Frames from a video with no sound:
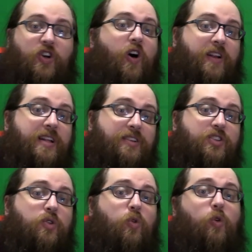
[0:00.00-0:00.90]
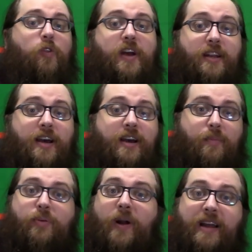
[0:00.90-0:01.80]
taught in school that
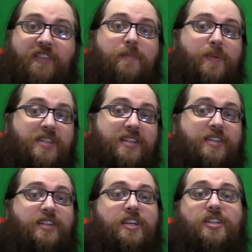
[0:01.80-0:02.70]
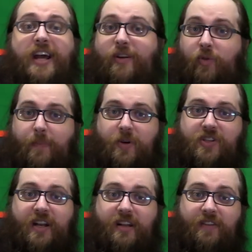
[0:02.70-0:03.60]
private businesses and
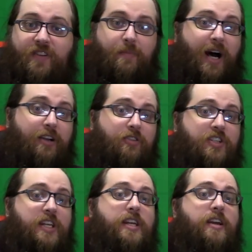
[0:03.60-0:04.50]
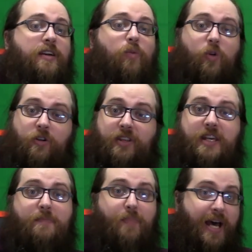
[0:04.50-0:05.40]
representative democracy were
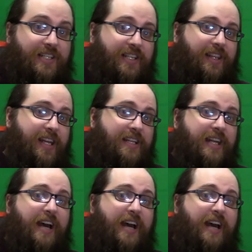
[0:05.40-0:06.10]
the best things